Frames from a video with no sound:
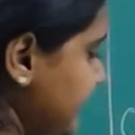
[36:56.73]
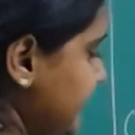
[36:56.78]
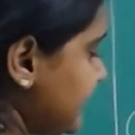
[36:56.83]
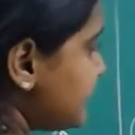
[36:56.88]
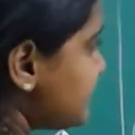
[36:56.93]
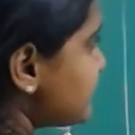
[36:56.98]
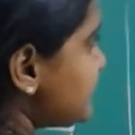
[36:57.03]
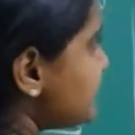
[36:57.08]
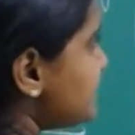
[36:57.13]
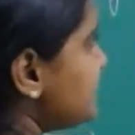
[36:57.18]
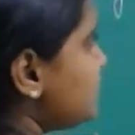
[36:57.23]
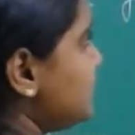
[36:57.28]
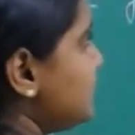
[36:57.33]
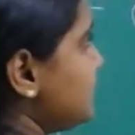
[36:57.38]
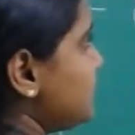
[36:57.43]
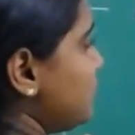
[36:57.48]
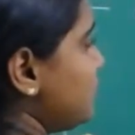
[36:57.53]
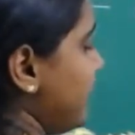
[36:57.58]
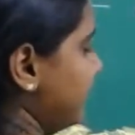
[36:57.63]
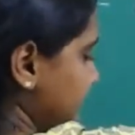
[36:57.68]
that is equal
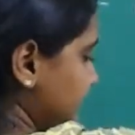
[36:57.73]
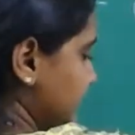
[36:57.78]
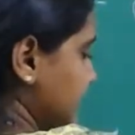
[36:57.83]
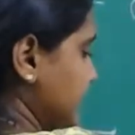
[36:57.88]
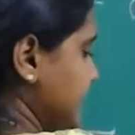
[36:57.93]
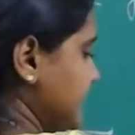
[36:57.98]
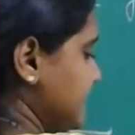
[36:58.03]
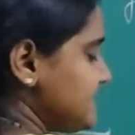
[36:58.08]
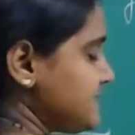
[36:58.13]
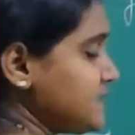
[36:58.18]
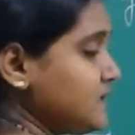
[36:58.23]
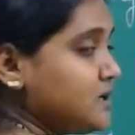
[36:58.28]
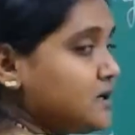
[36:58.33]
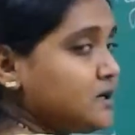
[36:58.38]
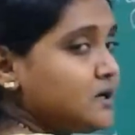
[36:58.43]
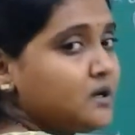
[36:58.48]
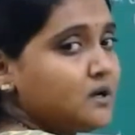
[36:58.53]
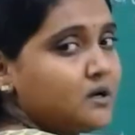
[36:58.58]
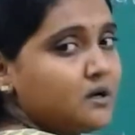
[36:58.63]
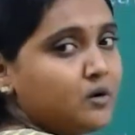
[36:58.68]
to 1 in its
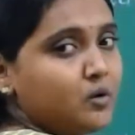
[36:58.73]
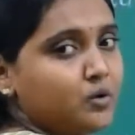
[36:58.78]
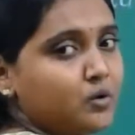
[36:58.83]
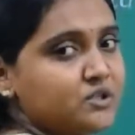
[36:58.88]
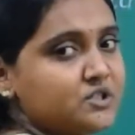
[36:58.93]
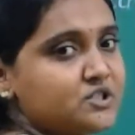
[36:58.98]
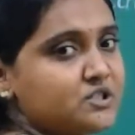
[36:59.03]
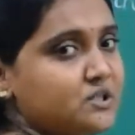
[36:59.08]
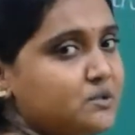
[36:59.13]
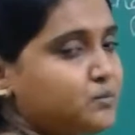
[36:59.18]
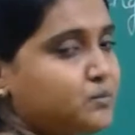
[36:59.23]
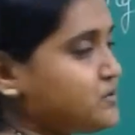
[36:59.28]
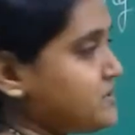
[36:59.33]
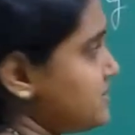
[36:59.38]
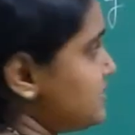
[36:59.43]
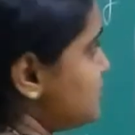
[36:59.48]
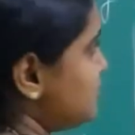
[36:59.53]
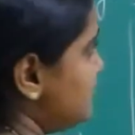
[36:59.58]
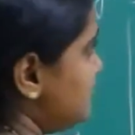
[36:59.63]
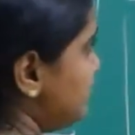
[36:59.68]
original
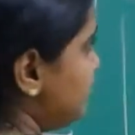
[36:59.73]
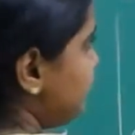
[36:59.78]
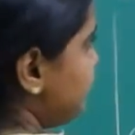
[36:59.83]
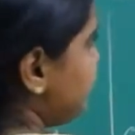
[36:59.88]
position.